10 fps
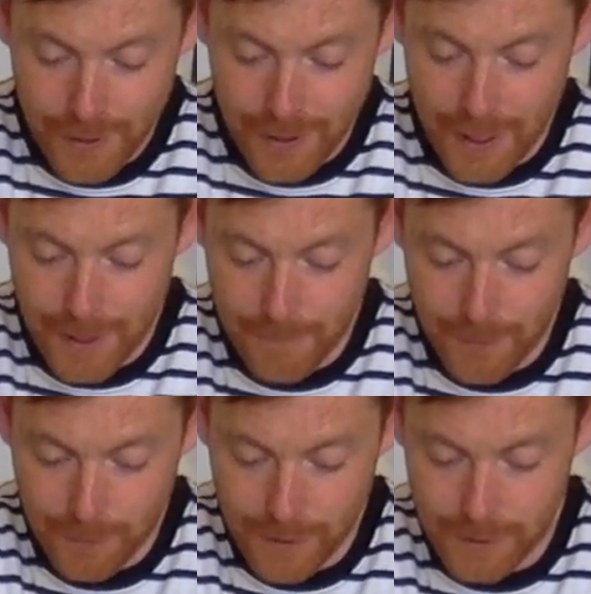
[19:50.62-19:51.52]

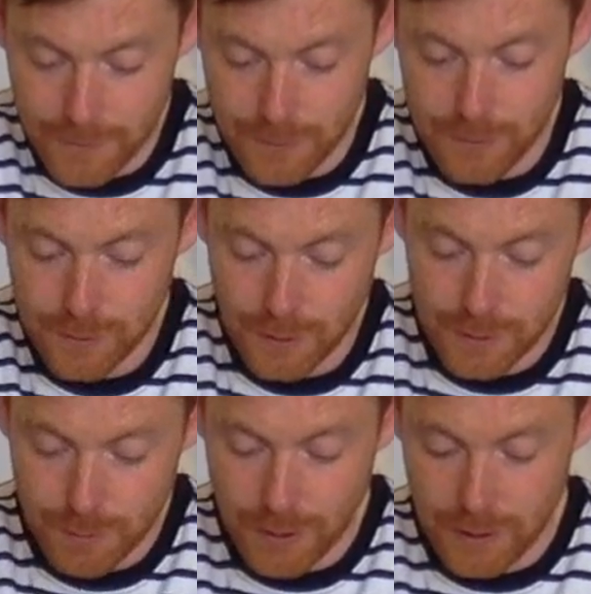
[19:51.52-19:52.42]
Okay, so I'm just going to
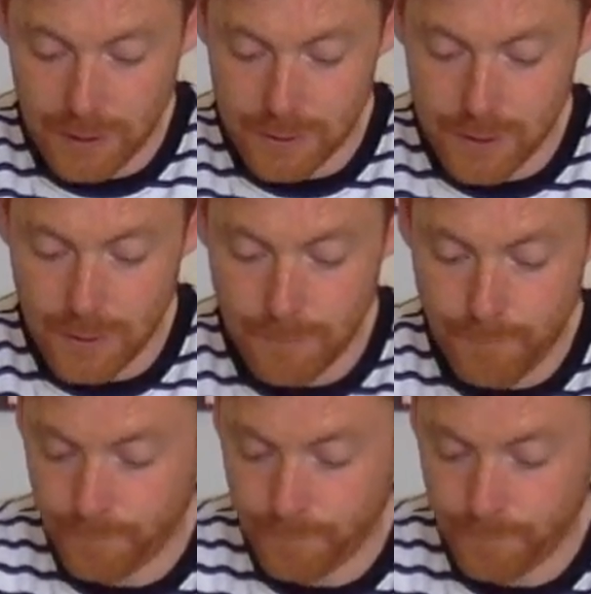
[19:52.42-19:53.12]
sprinkle this on